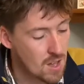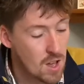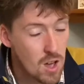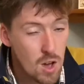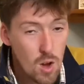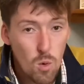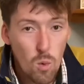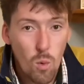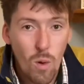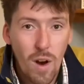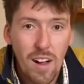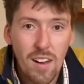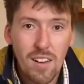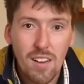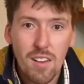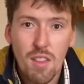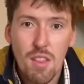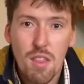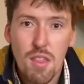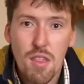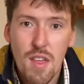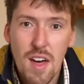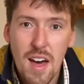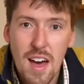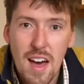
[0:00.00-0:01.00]
Well,
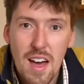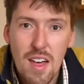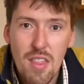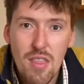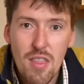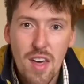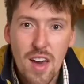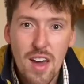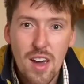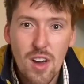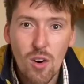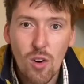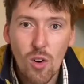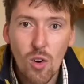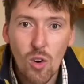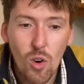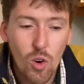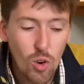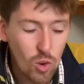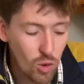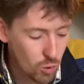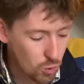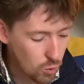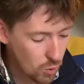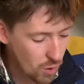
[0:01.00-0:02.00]
there they all
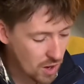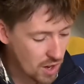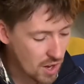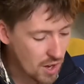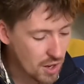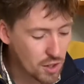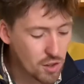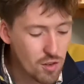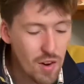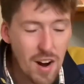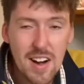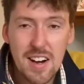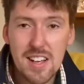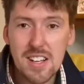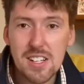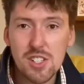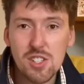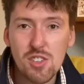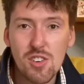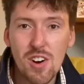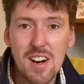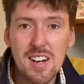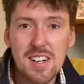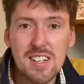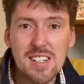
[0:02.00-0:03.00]
were. Grannies,
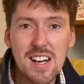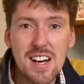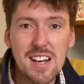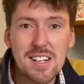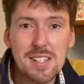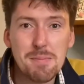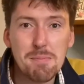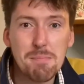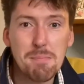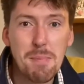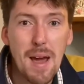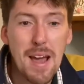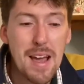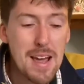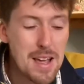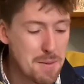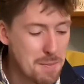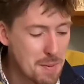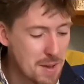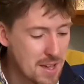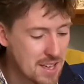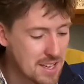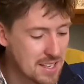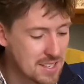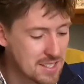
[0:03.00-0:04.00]
granddads,
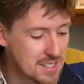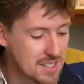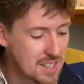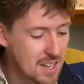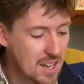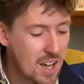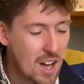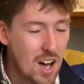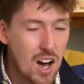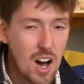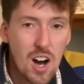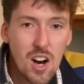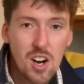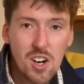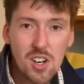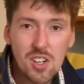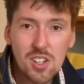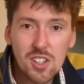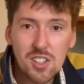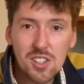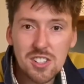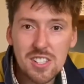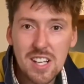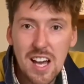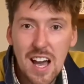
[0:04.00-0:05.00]
babies,
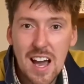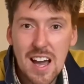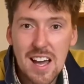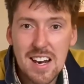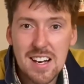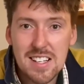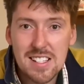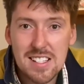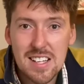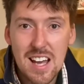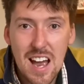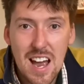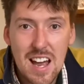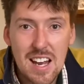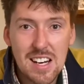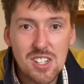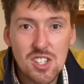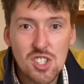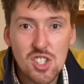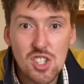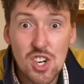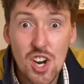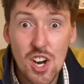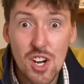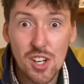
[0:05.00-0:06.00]
uncles, aunts and
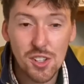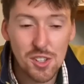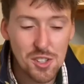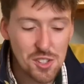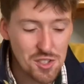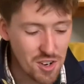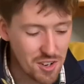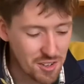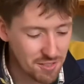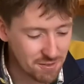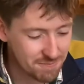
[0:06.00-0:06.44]
children.